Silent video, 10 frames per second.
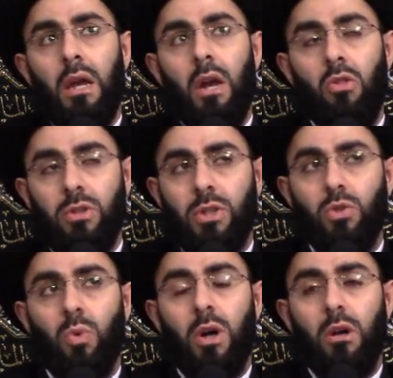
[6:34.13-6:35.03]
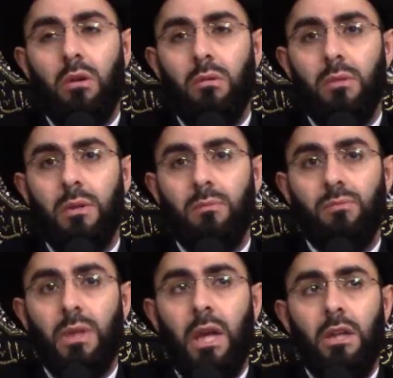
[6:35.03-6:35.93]
Now this is one.
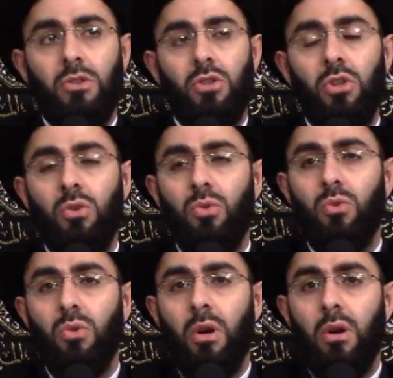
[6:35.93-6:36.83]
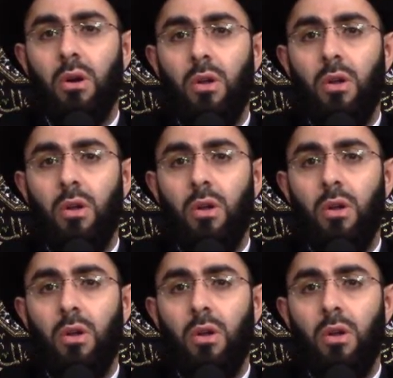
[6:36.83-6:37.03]
Two,